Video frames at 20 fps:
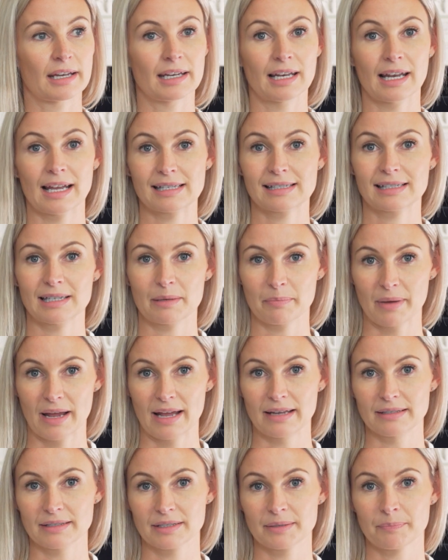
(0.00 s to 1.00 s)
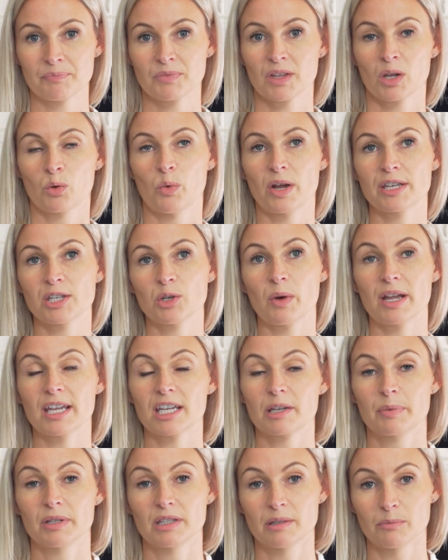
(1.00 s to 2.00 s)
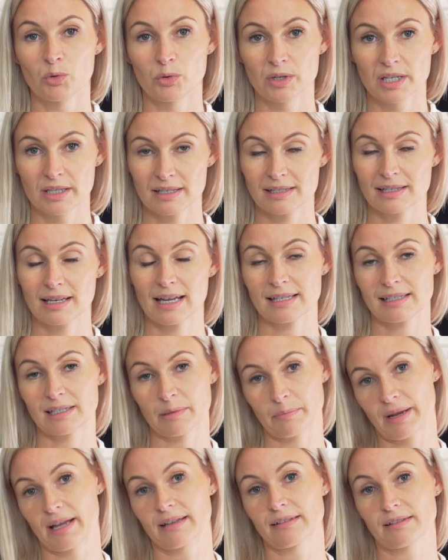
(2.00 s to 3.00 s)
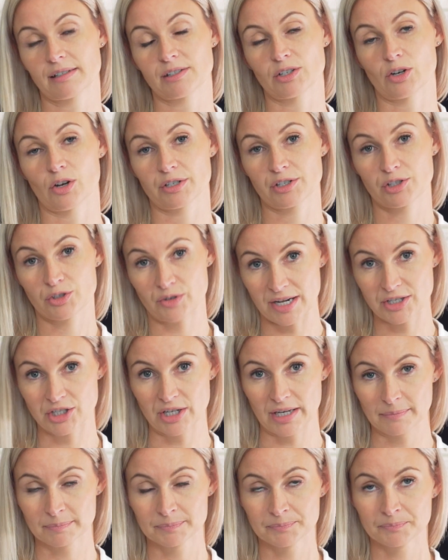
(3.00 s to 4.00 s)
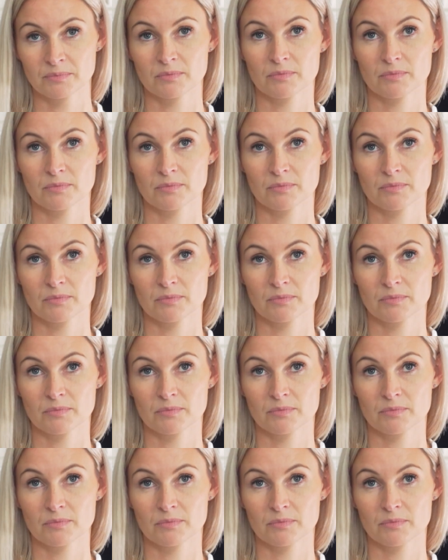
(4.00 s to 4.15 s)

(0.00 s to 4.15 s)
an elastic band, when you wake up in the morning, this elastic band starts stretching.